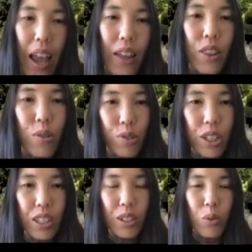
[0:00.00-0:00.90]
And the
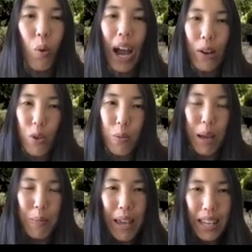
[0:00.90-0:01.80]
reason why we
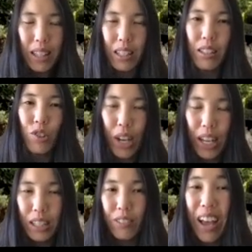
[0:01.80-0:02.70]
might make this
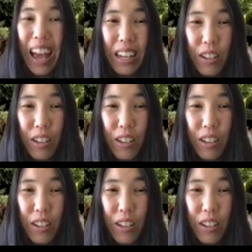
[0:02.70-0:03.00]
trans fat,